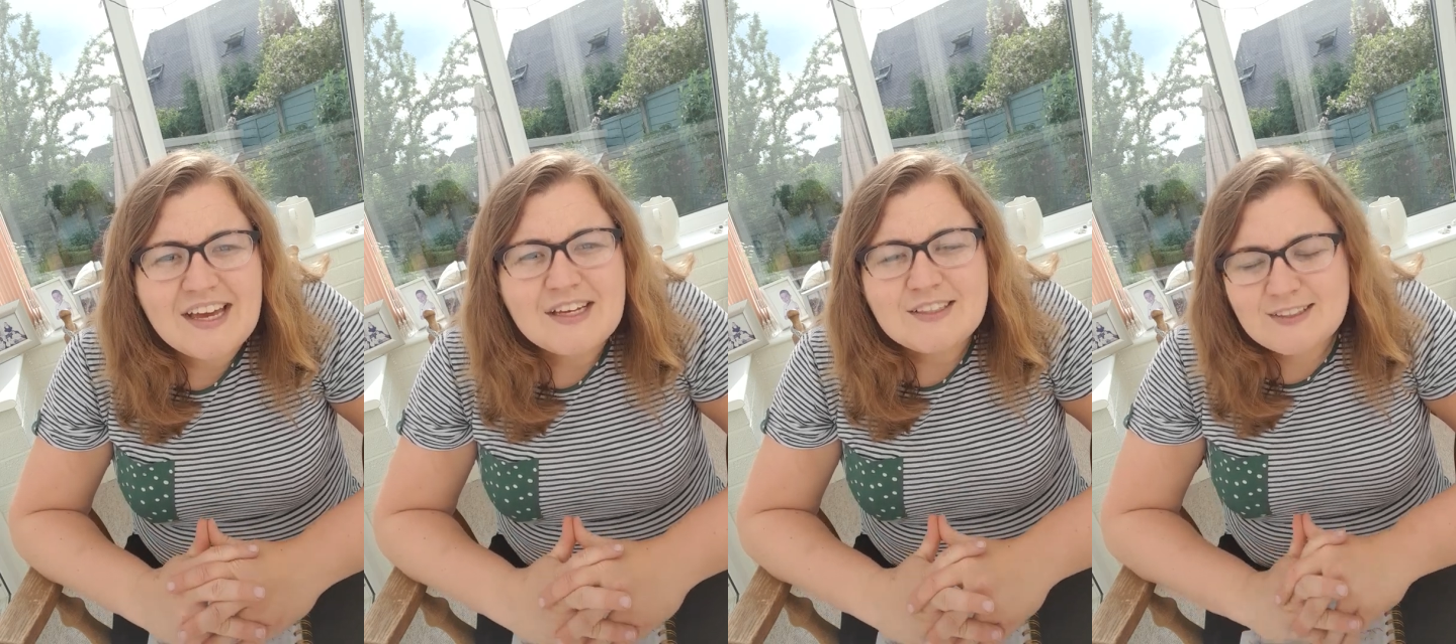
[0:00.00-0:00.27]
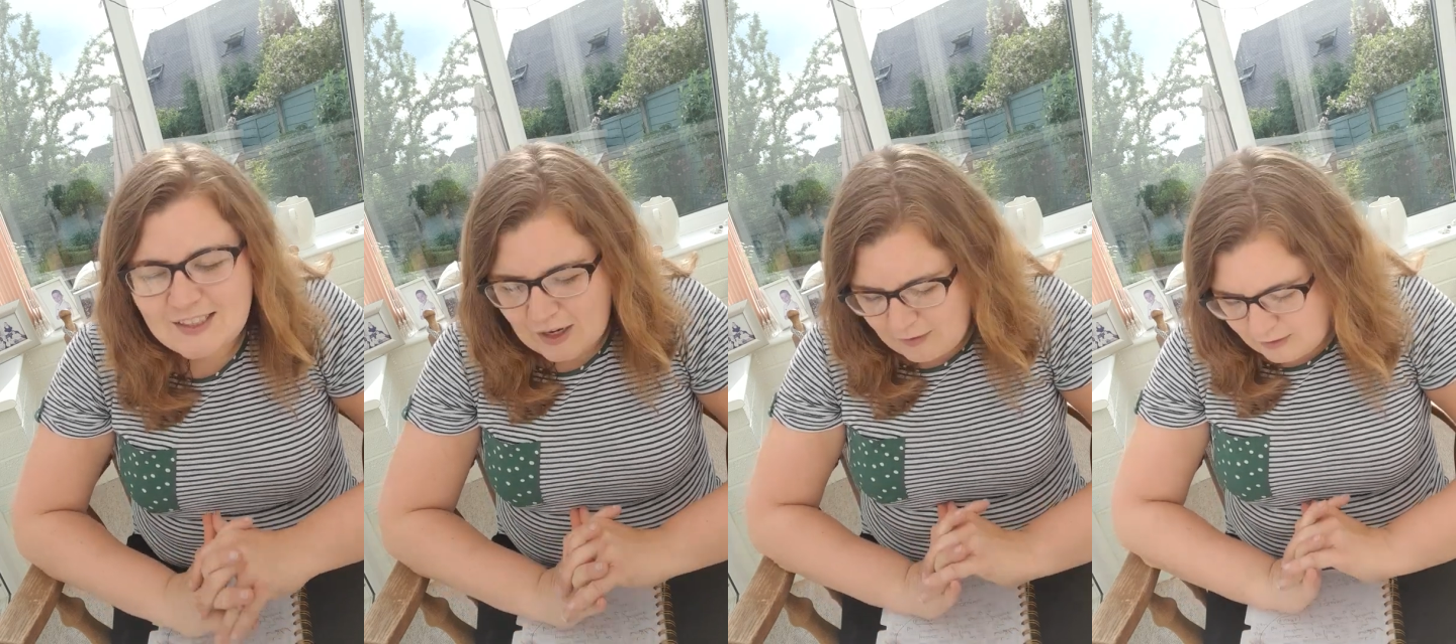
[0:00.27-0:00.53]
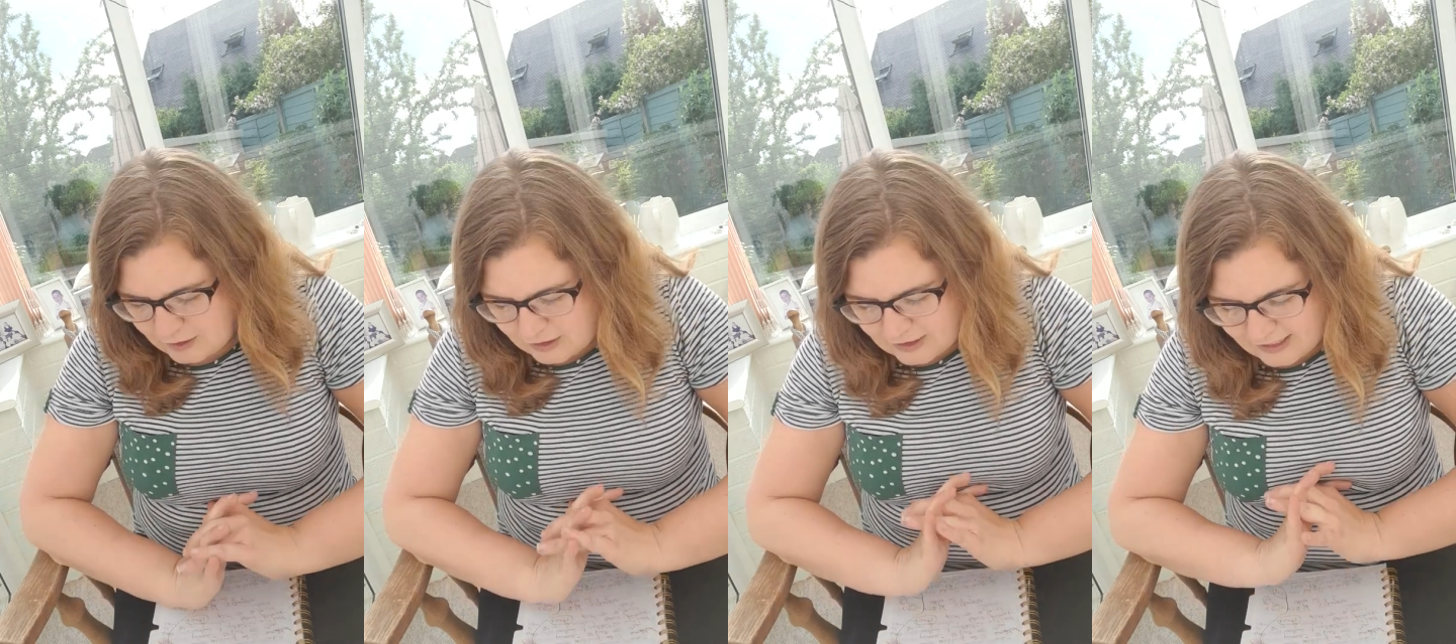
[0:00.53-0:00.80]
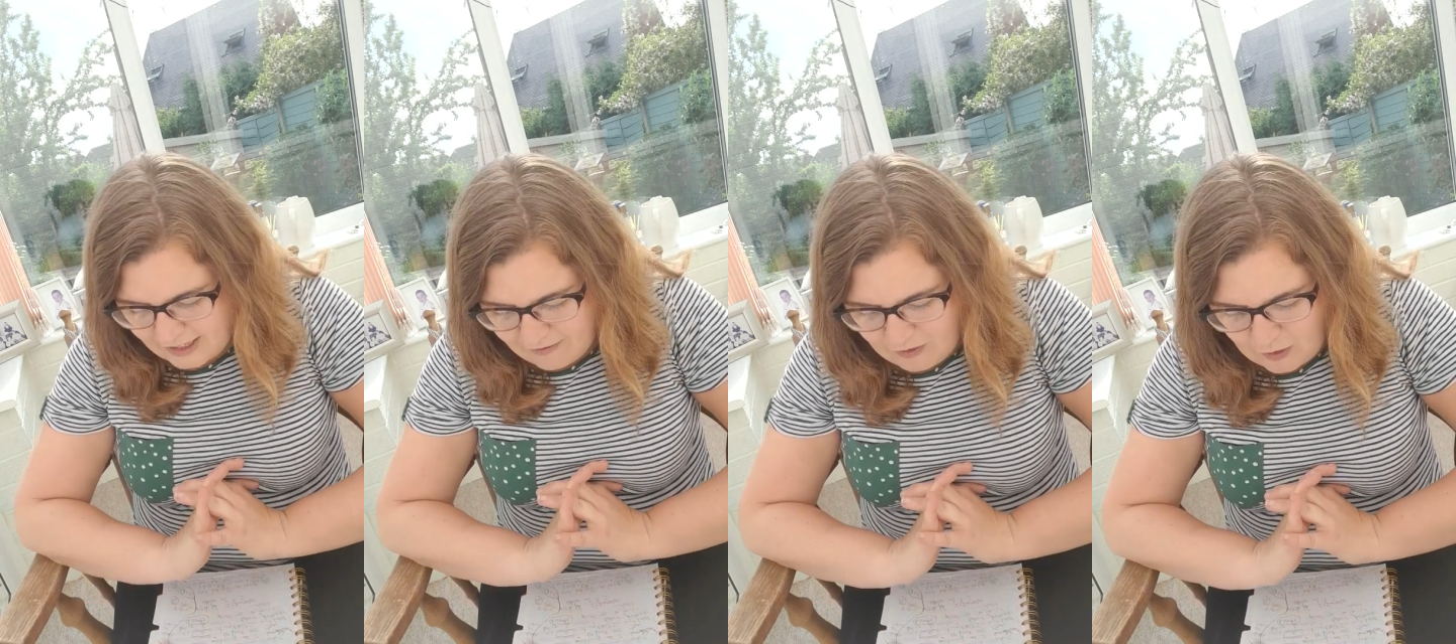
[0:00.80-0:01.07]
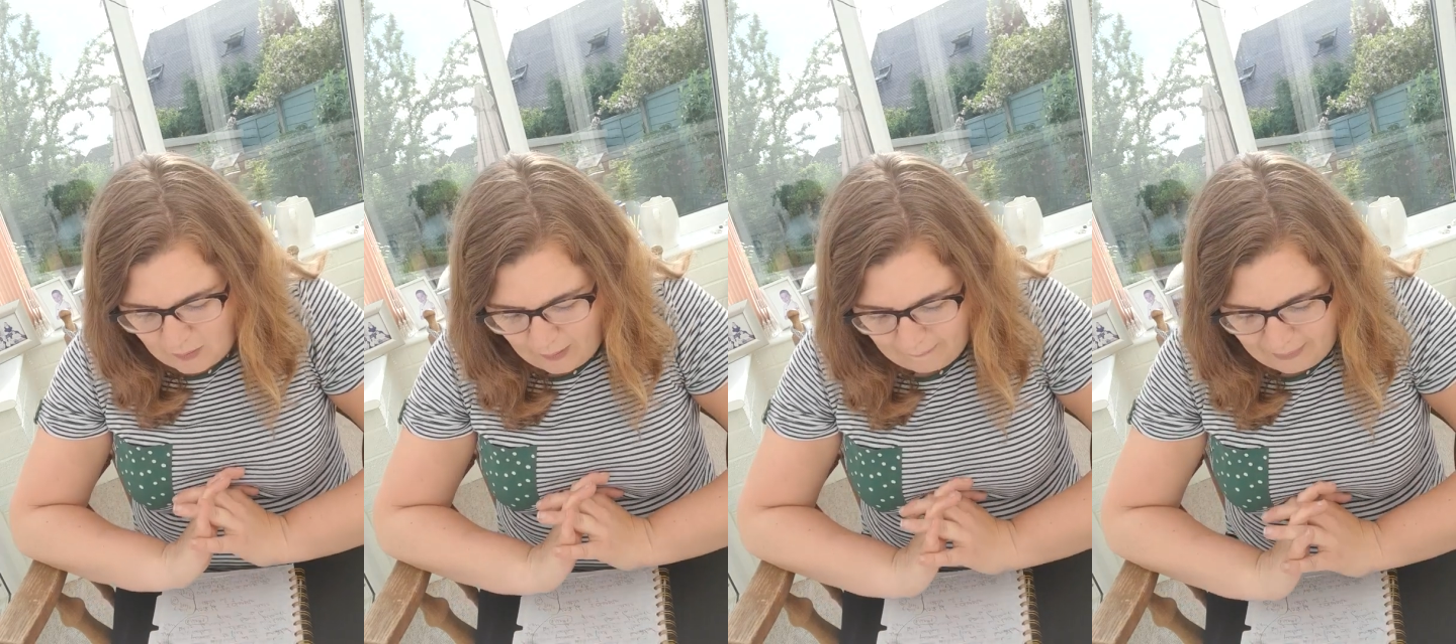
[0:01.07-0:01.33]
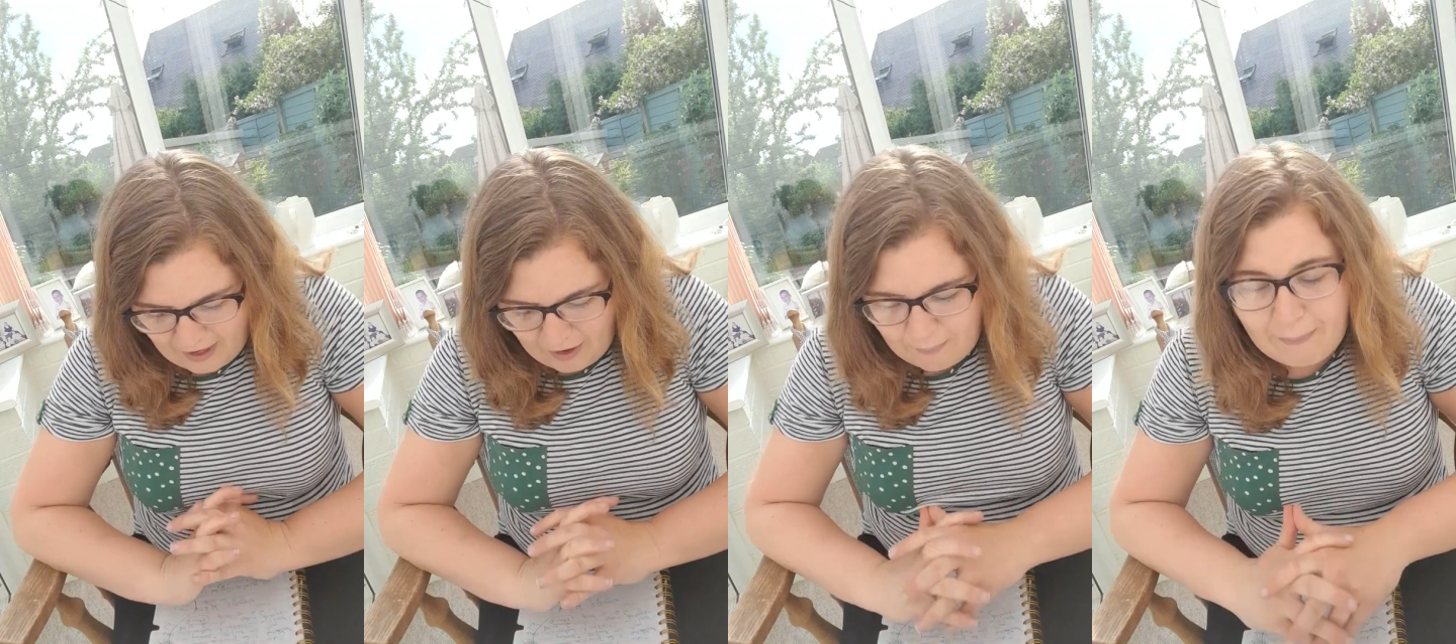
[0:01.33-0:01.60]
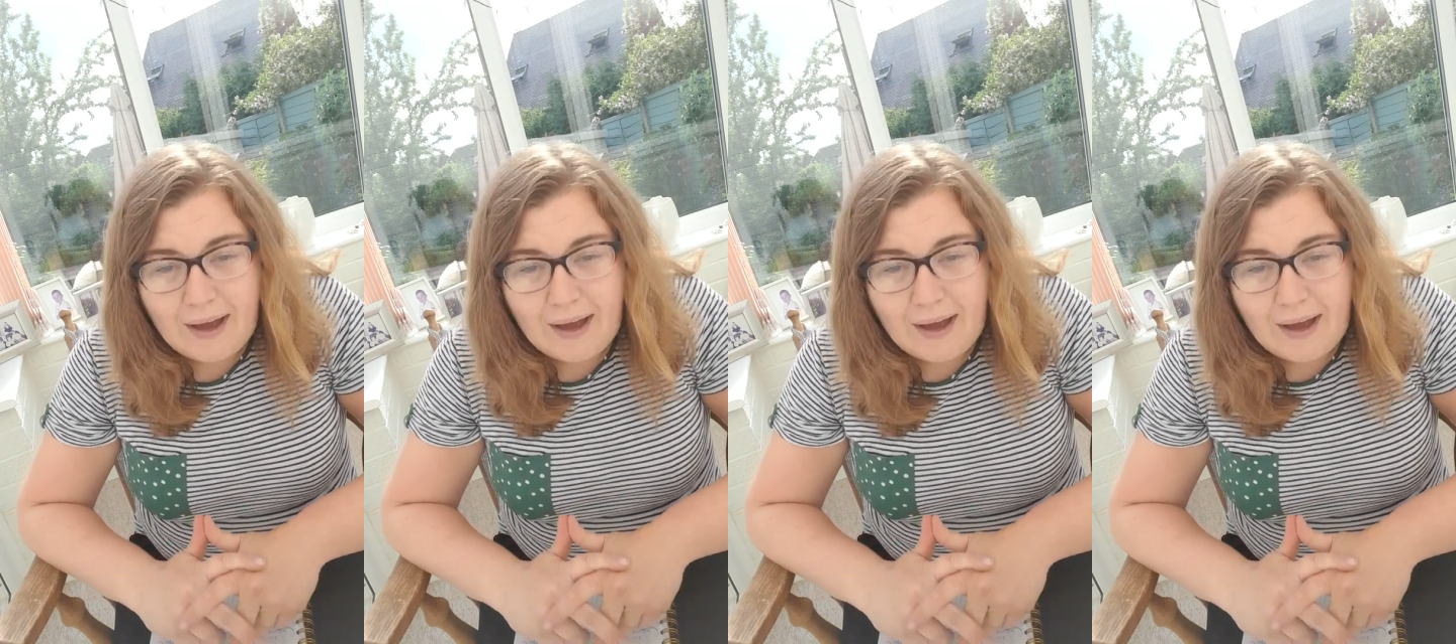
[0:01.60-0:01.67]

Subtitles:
So just to give you a bit of